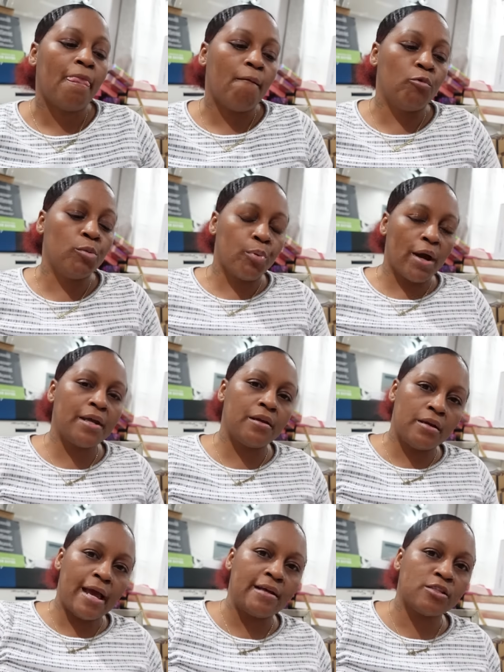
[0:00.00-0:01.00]
We breaking
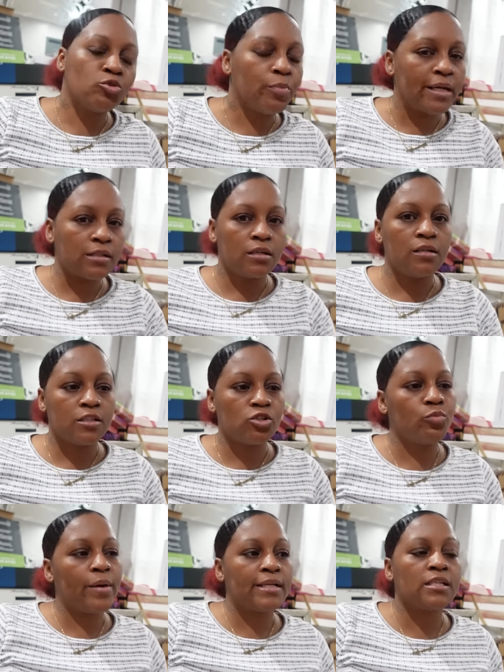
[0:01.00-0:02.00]
it down two basket here,
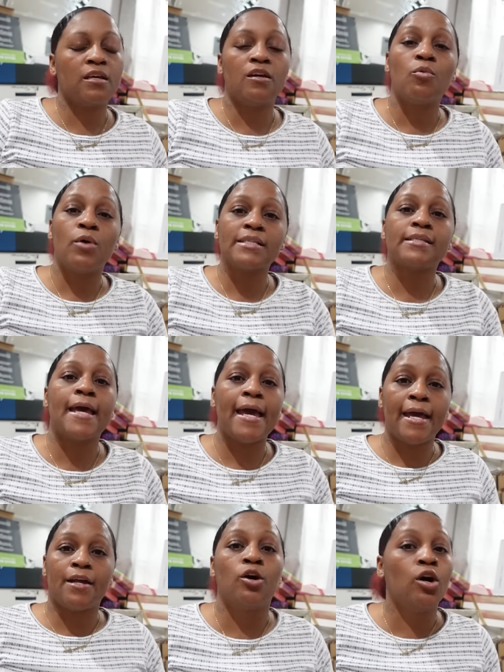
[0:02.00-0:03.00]
two basket here. Once they
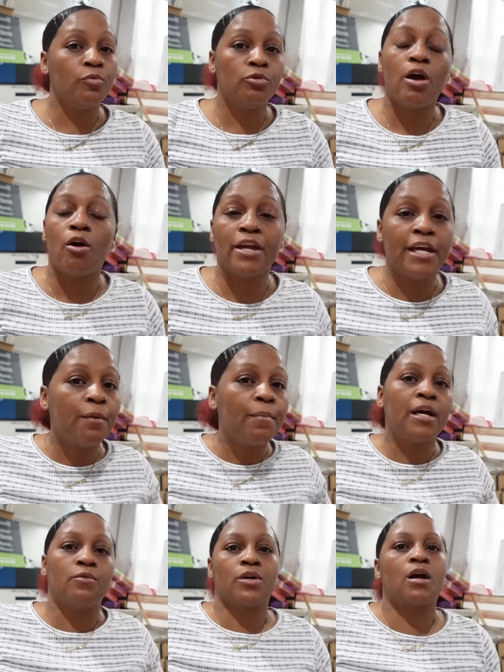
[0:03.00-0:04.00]
add up, you gonna get the
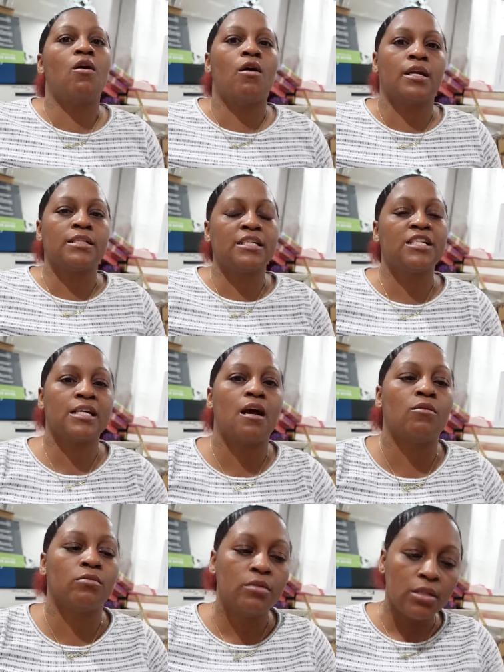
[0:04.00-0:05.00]
money regardless. It just
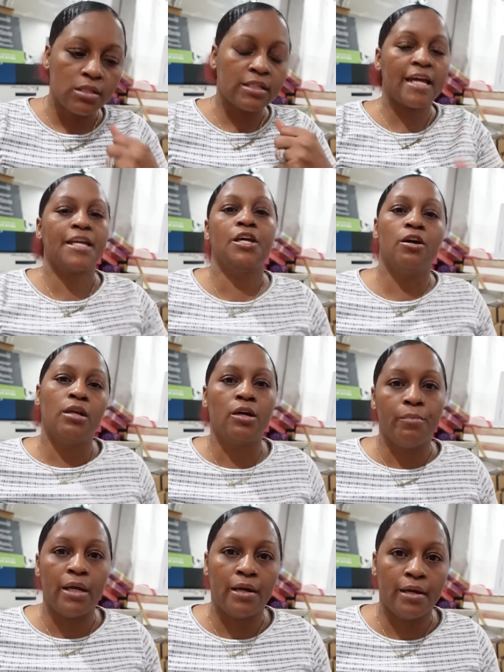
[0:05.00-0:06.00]
gonna take you a little
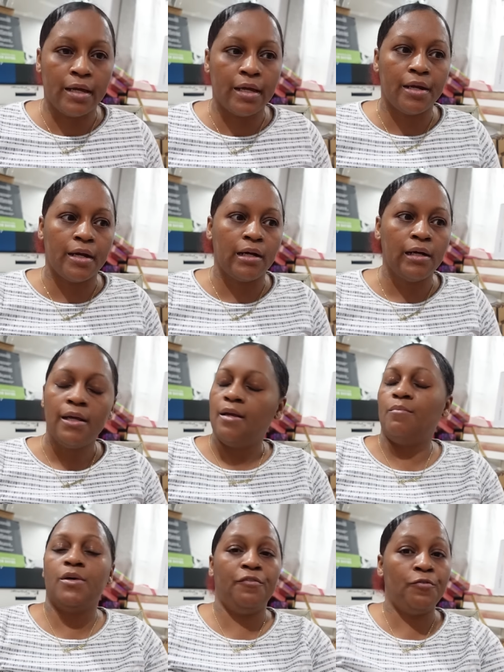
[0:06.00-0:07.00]
minute to get there.
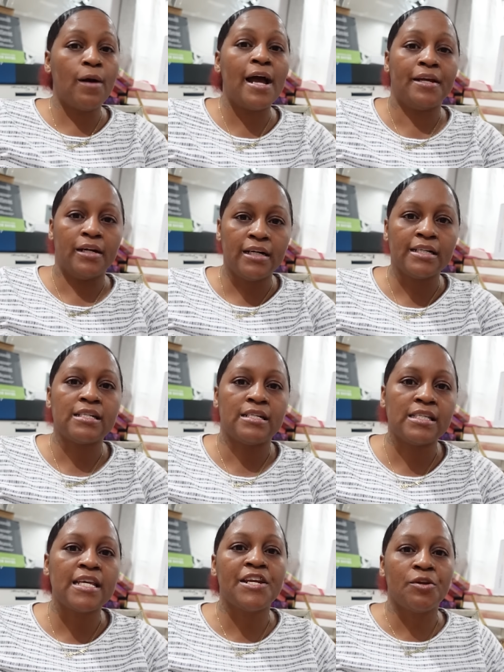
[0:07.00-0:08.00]
But if you out there hustling
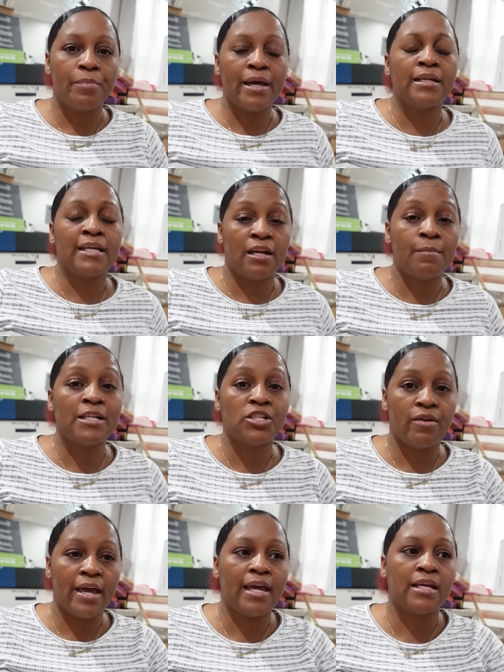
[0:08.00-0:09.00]
and selling them belling, getting them out
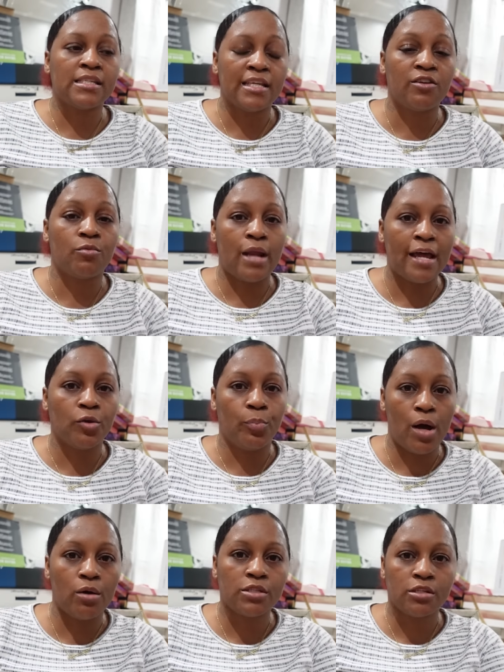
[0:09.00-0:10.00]
your hands, selling them like you
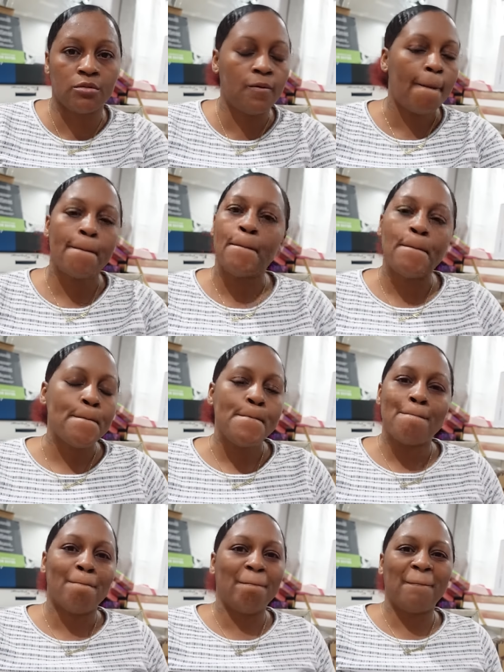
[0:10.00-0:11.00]
supposed to,
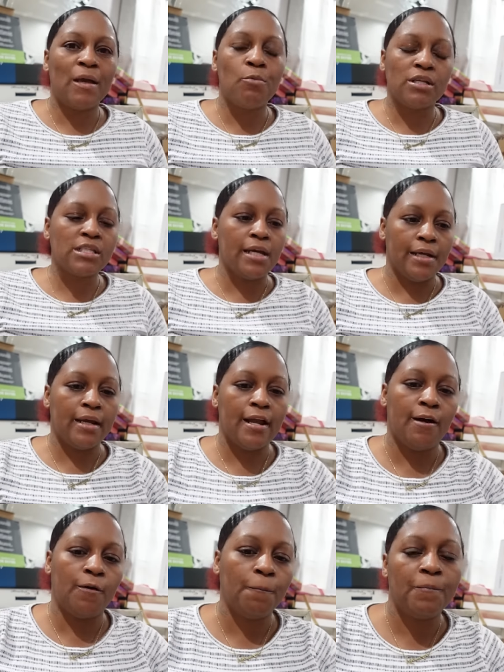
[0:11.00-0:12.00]
it won't take that
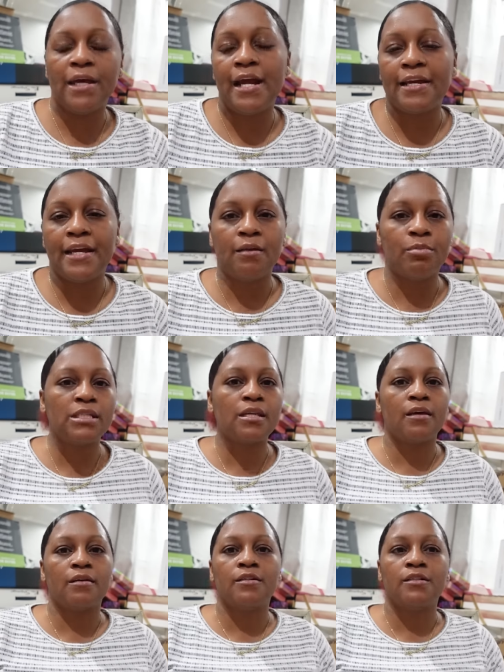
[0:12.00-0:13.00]
long. It ain't nothing to be
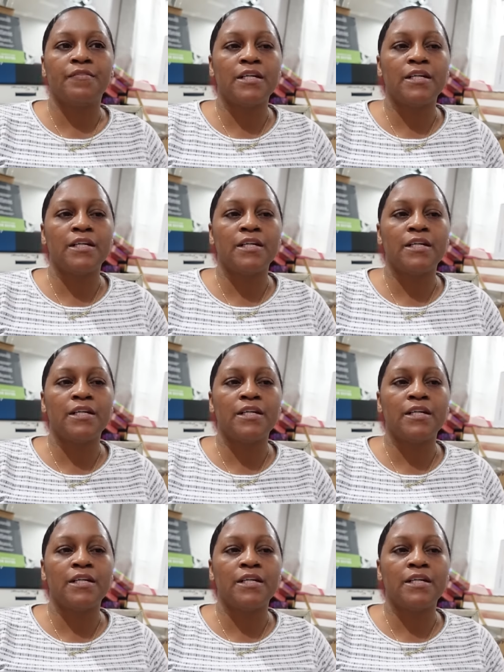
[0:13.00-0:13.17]
scared of.